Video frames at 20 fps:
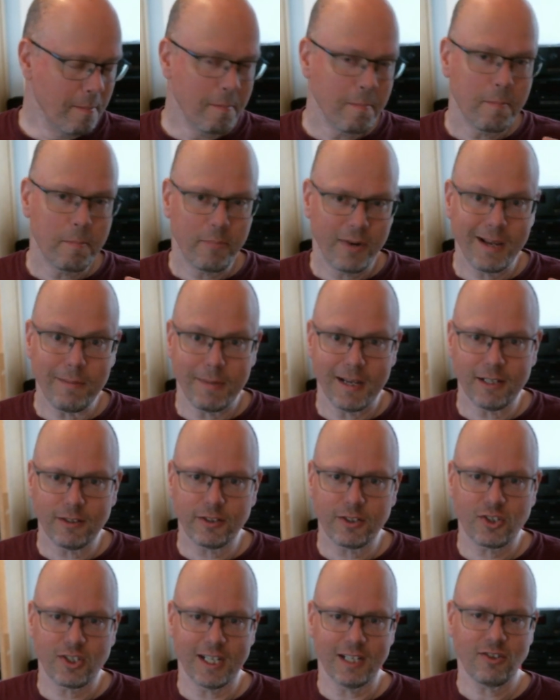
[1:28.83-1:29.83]
pre-built
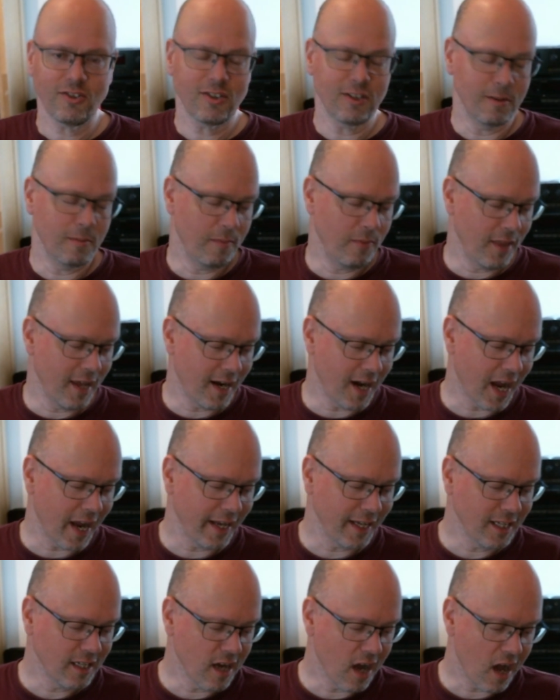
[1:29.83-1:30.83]
system that I
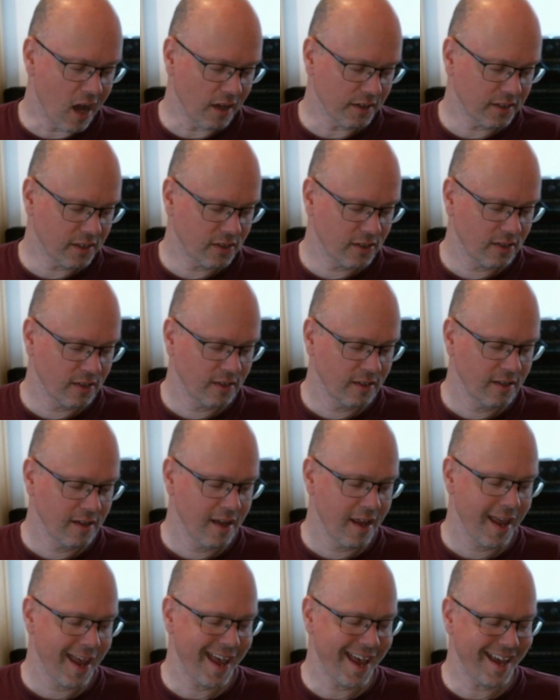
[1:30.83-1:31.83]
got
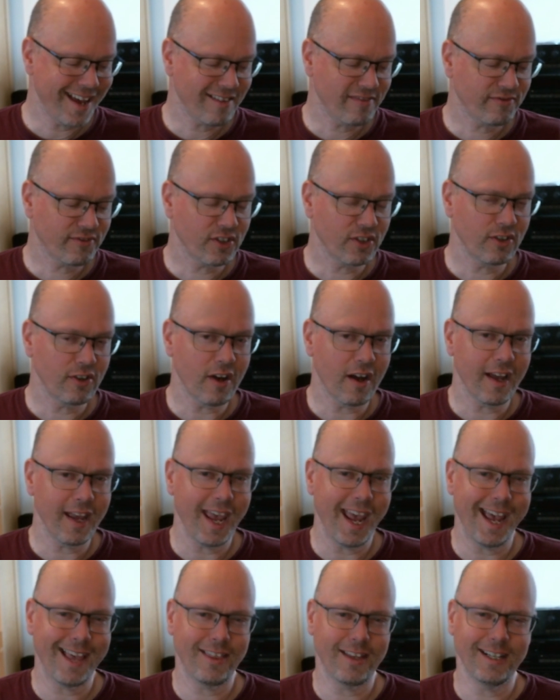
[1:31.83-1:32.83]
after I
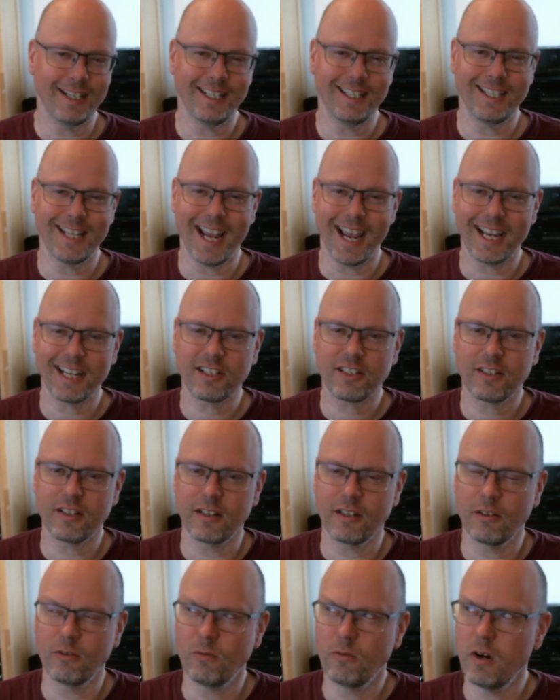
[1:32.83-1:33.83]
had a
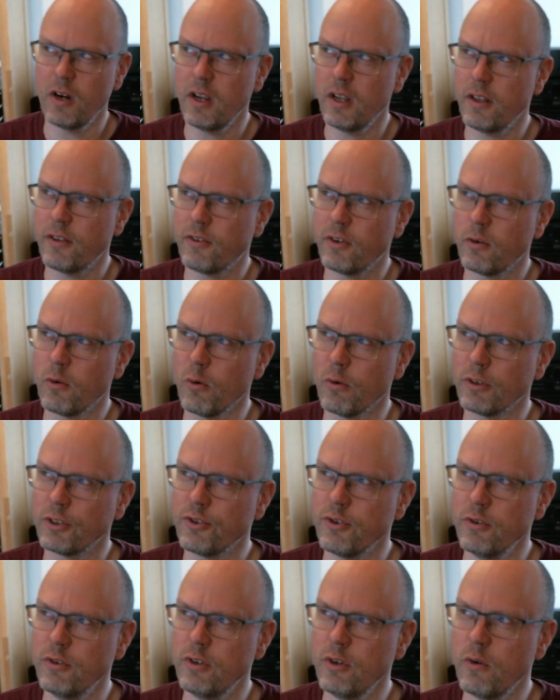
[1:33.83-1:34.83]
disaster with a Core
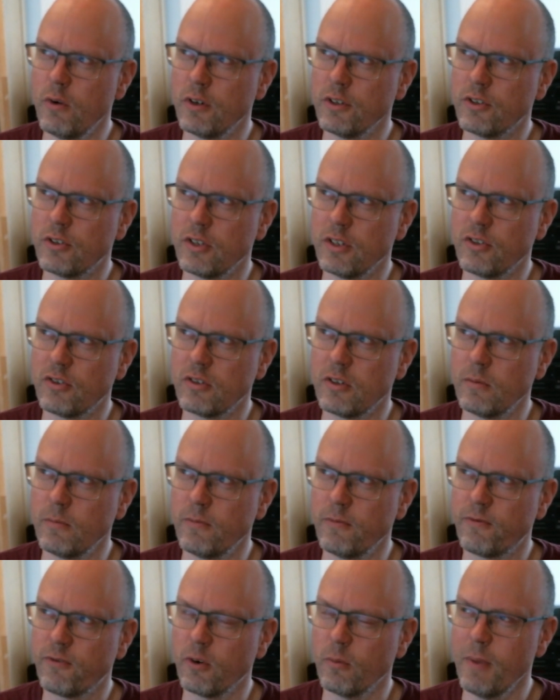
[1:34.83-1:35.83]
2 Duo system
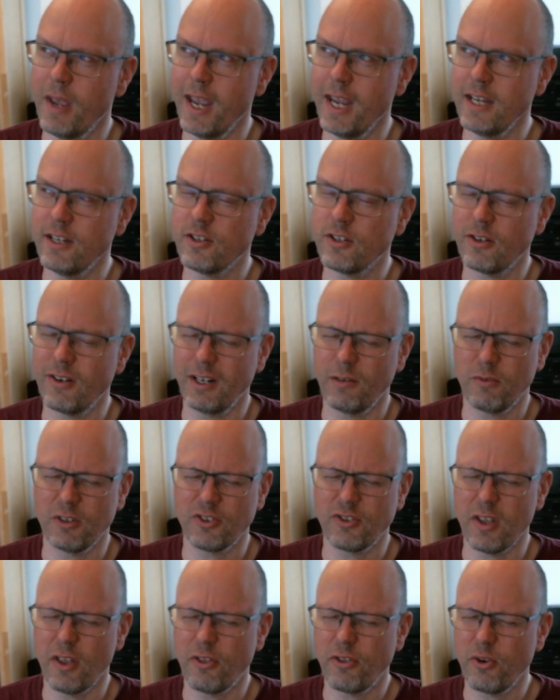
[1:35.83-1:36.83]
from Acer. It was
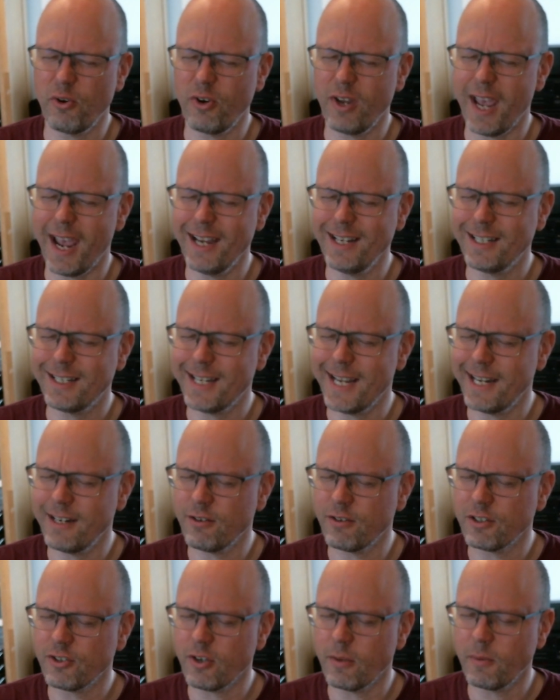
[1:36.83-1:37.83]
the 3810
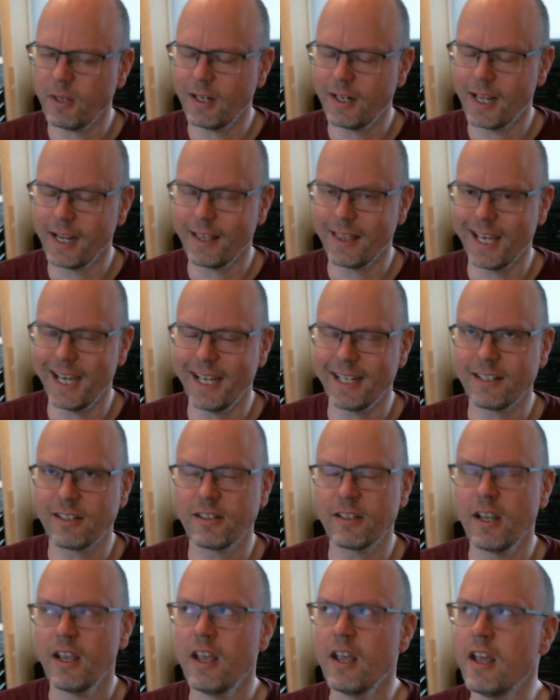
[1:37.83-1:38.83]
or something like that.
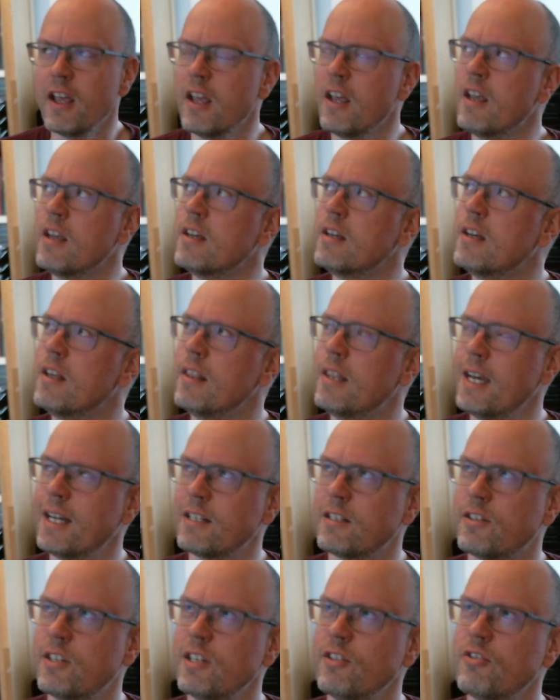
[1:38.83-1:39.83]
That
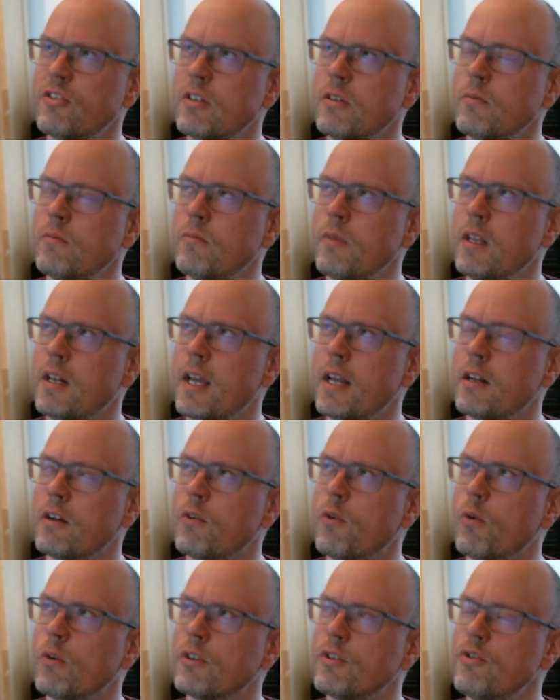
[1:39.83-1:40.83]
system, it had a
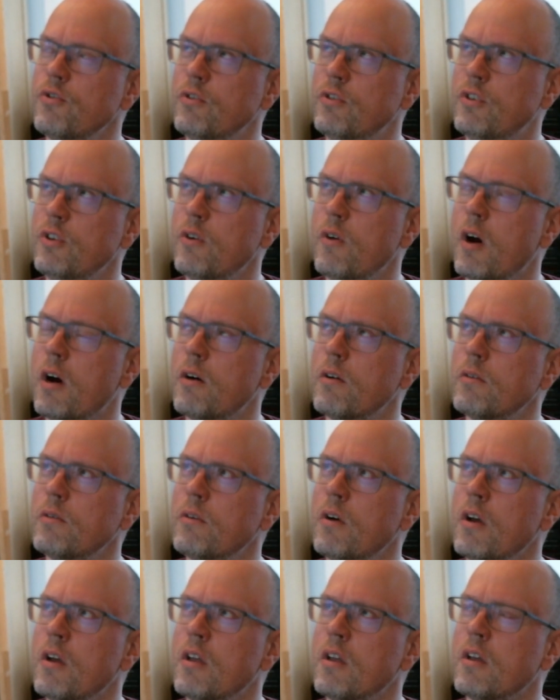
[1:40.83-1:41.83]
Core 2 Duo,
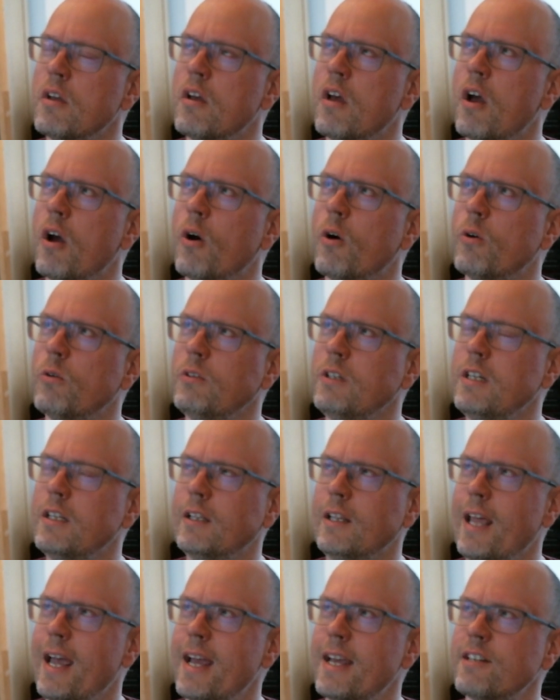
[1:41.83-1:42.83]
only
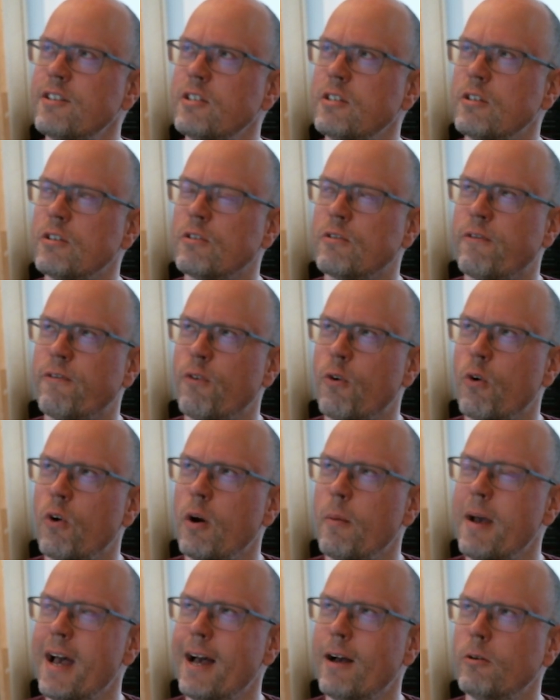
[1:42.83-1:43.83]
lasted for
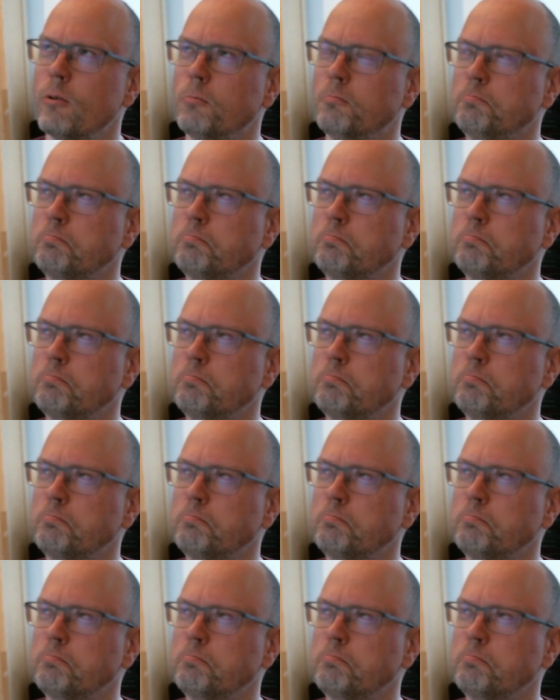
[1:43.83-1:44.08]
about